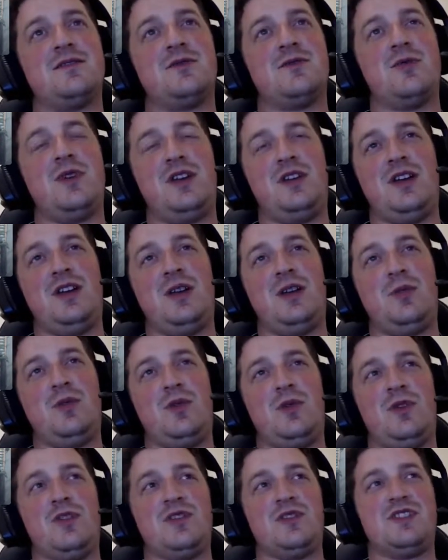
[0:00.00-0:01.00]
When you end up with
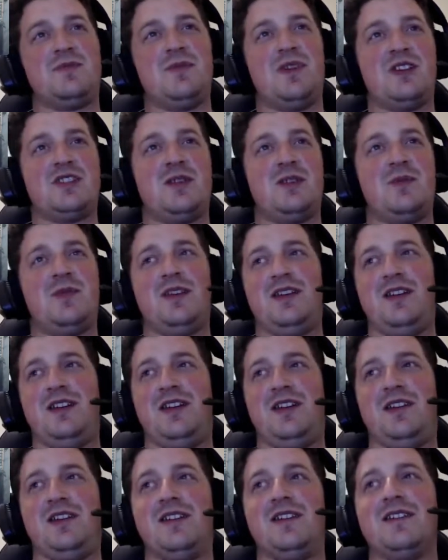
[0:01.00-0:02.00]
the wheel smashed up into
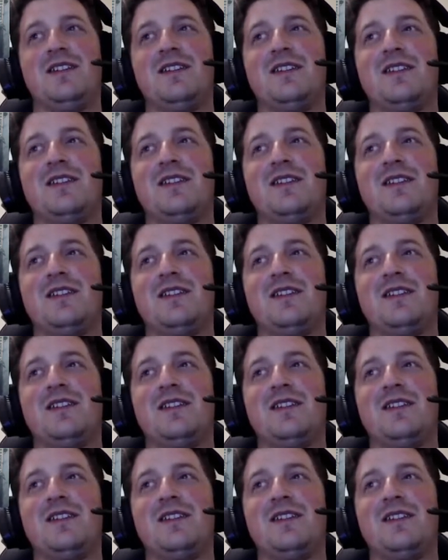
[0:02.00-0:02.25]
your